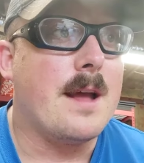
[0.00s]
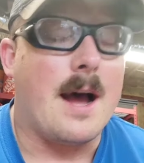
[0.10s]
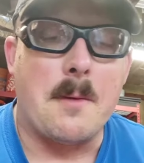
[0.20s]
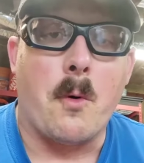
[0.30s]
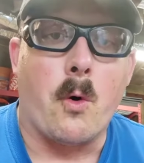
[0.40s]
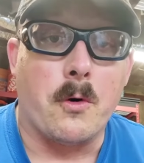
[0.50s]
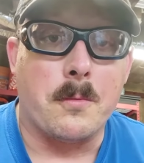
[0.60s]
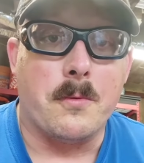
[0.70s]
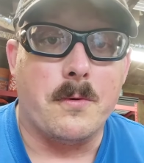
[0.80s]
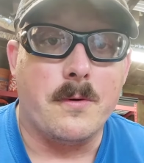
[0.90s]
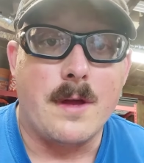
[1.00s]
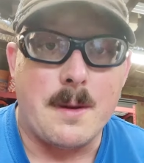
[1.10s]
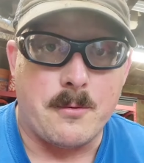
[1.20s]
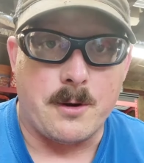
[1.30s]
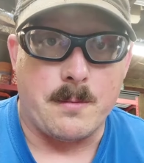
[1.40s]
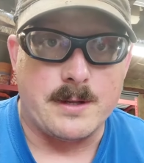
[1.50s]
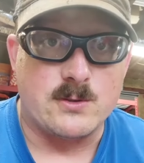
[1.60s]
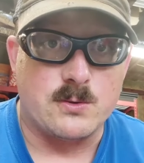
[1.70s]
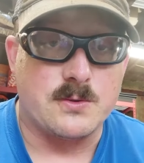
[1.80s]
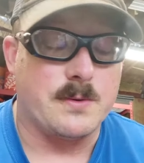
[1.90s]
I'm horrible at putting my
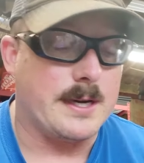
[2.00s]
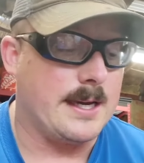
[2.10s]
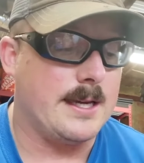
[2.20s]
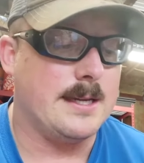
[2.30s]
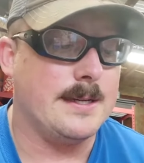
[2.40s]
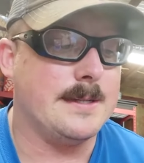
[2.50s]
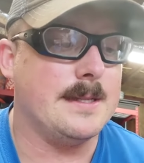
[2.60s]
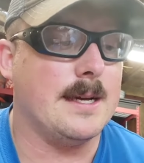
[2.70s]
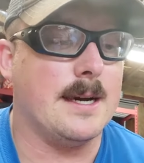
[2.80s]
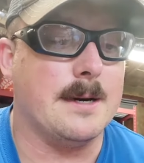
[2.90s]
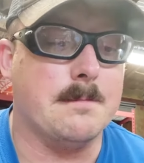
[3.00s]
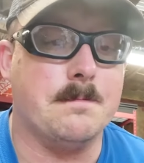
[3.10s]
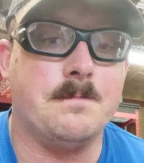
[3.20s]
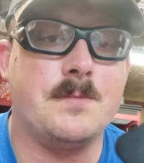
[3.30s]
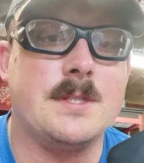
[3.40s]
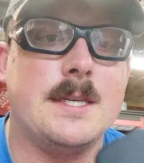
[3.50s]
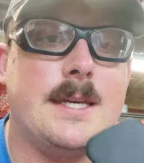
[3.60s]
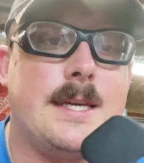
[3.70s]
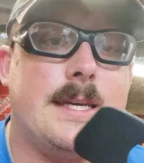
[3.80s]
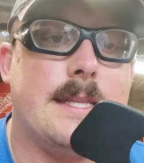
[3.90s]
tools away. Um,
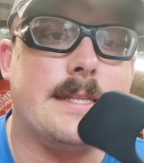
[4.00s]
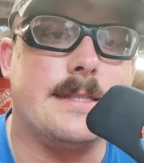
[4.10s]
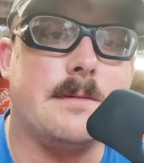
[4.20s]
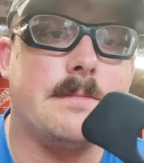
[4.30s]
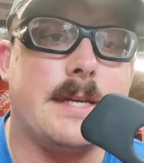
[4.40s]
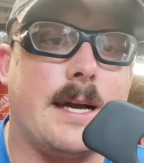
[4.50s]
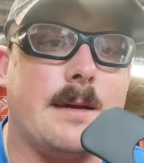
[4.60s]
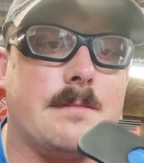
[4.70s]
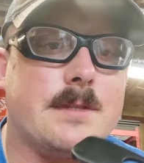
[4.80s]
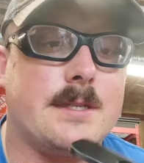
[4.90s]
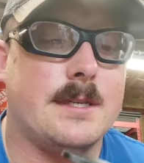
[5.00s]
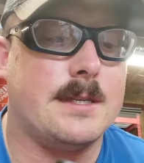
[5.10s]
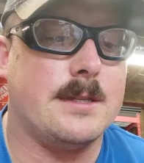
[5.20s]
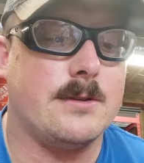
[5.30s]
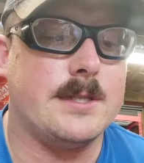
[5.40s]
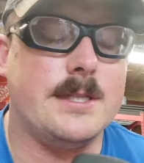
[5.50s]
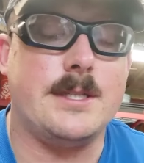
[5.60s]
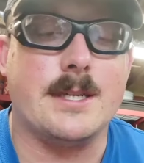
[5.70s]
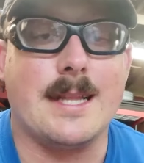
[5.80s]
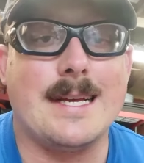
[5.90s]
and sometimes they'll teach you
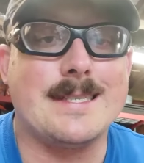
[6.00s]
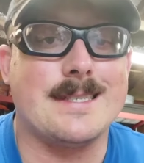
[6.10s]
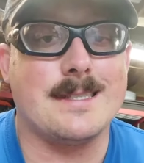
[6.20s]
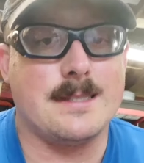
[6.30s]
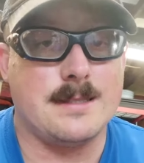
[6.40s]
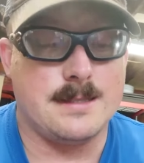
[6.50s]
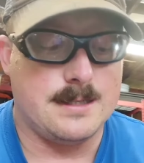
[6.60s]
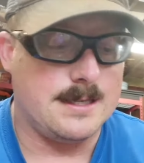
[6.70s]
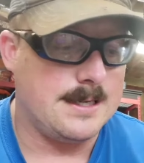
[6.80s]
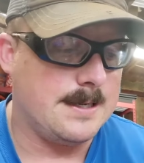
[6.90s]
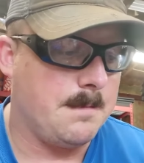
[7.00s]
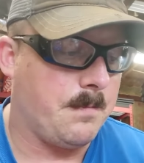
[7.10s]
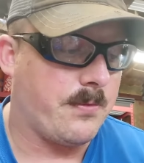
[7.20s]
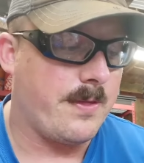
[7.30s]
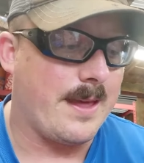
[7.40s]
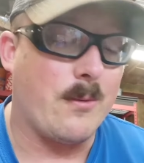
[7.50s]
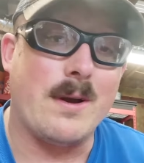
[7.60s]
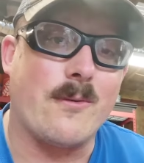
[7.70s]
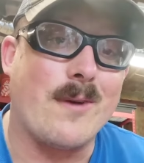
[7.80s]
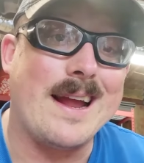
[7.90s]
a lesson. Like when
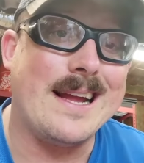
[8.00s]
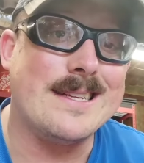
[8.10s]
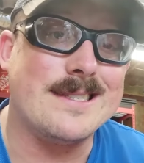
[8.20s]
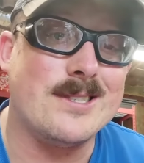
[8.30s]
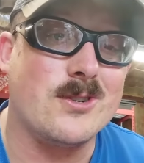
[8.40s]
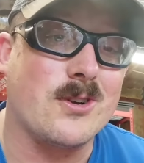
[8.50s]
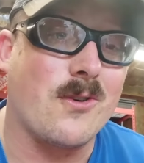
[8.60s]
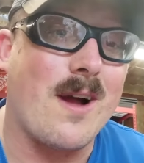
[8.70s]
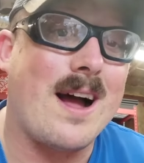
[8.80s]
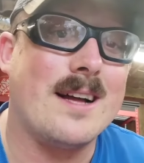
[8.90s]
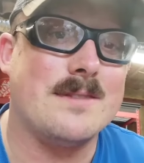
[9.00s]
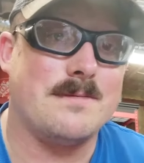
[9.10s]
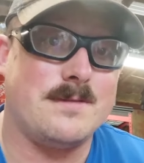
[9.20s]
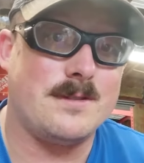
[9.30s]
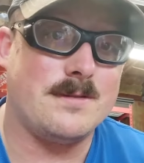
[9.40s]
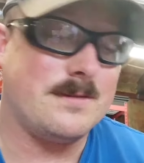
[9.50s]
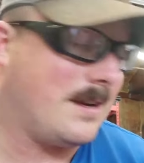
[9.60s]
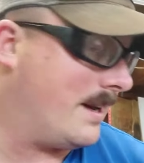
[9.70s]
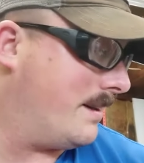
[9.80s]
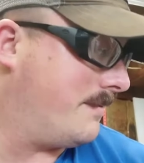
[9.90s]
it rains and your garage
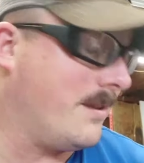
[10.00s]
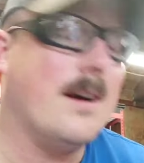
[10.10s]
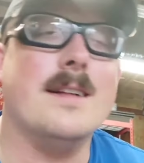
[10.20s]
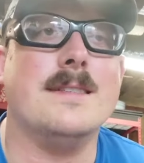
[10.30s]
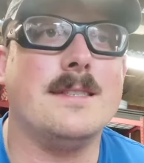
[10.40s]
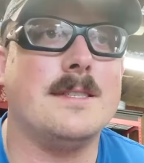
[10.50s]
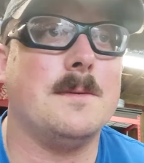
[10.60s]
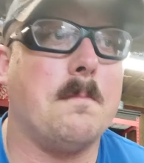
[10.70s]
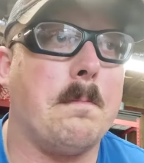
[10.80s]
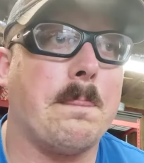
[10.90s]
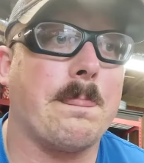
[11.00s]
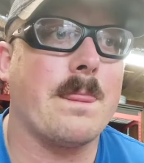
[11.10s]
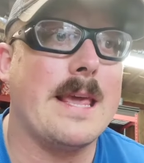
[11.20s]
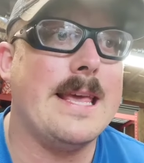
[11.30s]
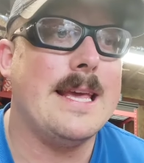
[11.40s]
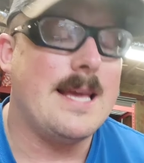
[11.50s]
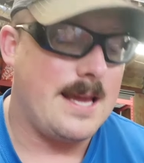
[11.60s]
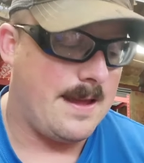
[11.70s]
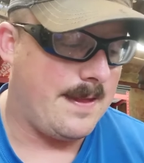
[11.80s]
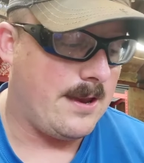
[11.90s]
uh, floods
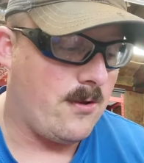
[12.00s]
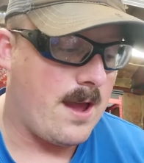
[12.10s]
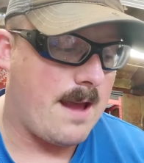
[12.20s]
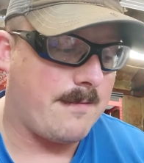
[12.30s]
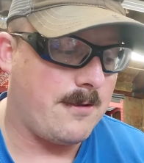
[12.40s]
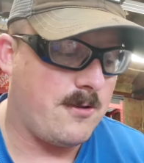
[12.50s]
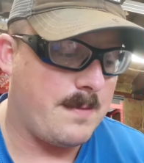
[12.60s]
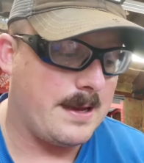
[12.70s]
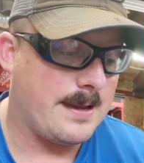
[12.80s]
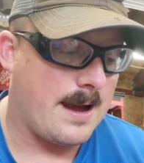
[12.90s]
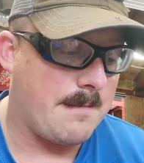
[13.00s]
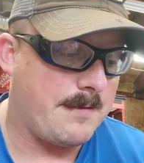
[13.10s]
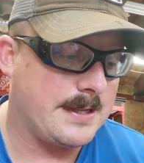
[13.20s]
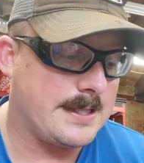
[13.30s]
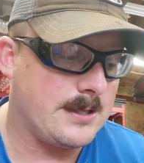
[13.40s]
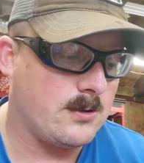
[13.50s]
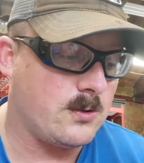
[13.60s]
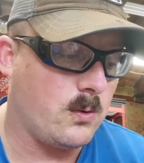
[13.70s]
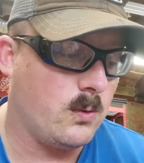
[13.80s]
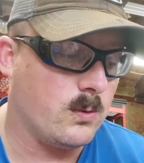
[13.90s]
and then you have to spend time fixing your
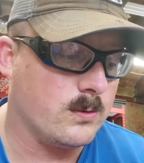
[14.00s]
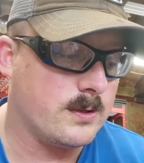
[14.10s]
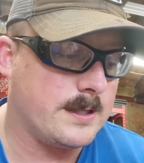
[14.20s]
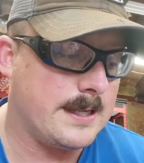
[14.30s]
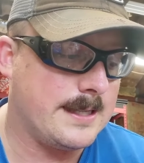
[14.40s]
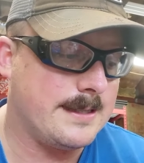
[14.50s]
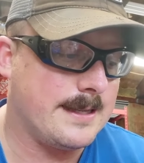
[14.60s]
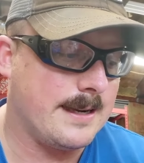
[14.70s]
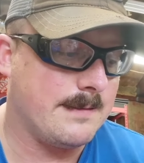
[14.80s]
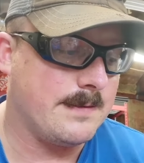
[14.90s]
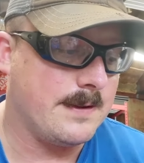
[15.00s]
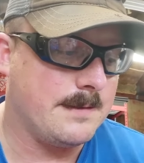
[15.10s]
tools instead of